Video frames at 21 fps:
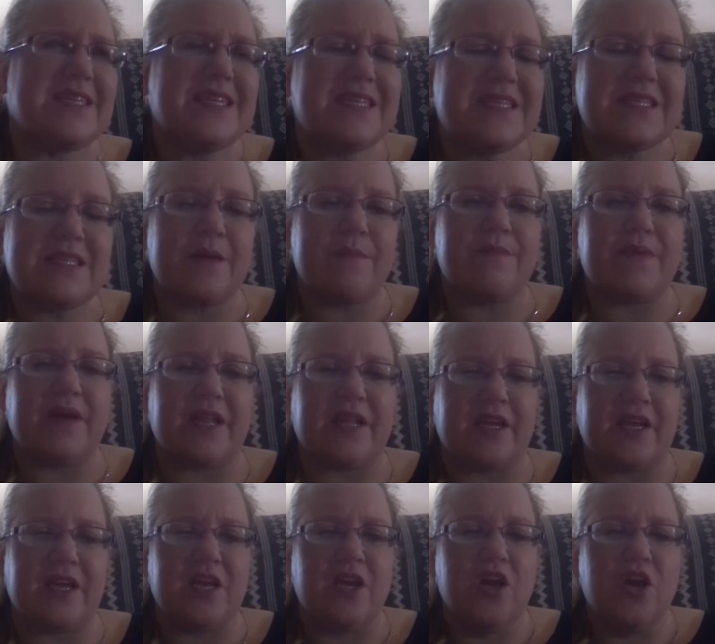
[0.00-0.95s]

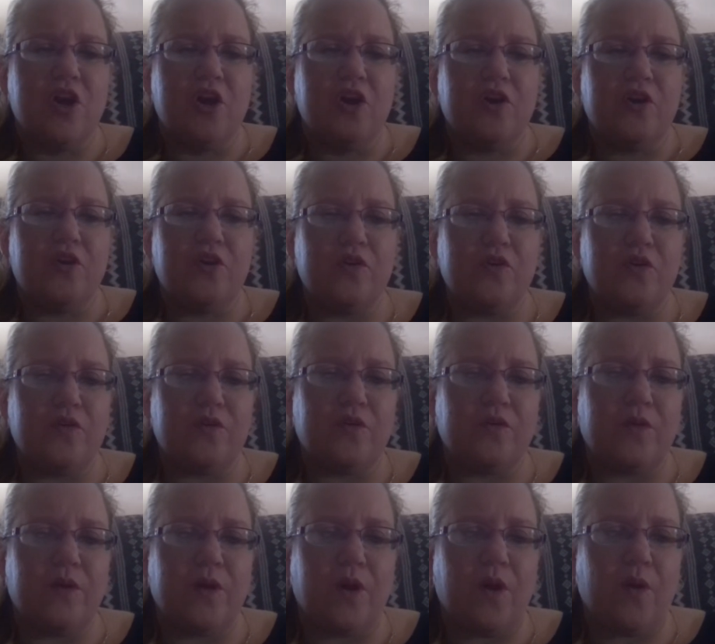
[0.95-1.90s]
somebody
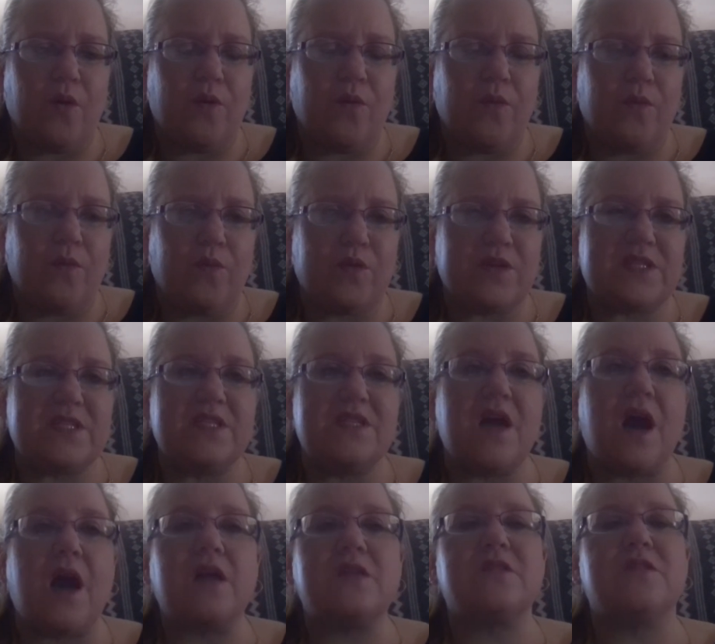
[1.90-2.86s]
who was
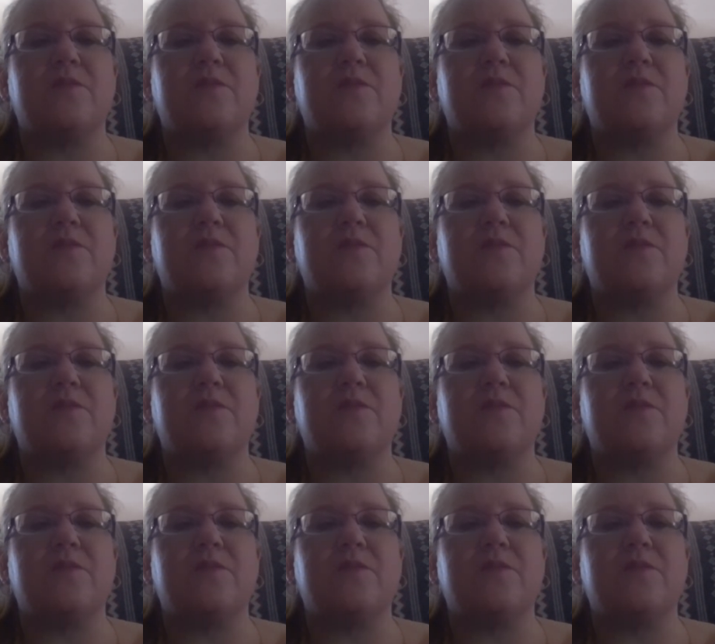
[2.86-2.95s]
not